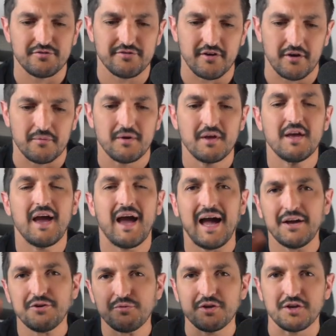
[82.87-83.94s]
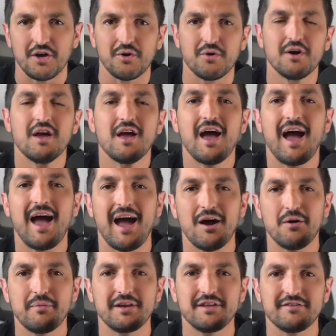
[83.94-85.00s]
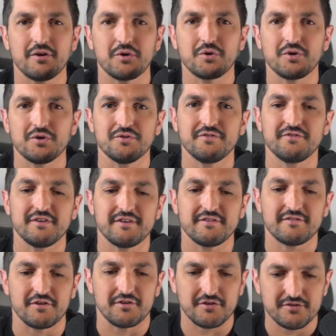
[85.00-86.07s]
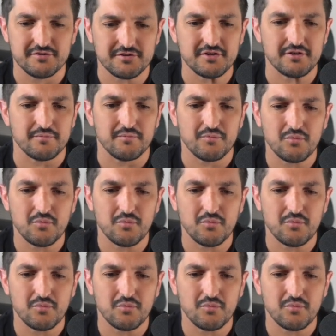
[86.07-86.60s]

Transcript: So how do we know how many tokens it's going to consume.